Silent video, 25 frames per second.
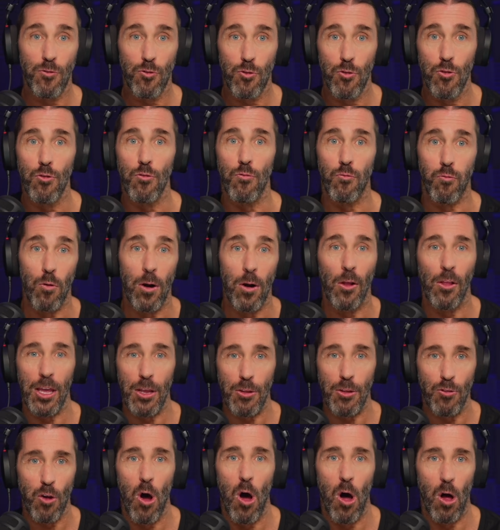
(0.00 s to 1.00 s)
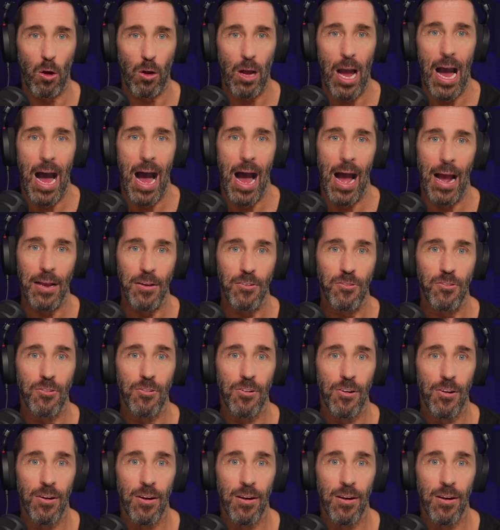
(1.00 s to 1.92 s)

two really tall guys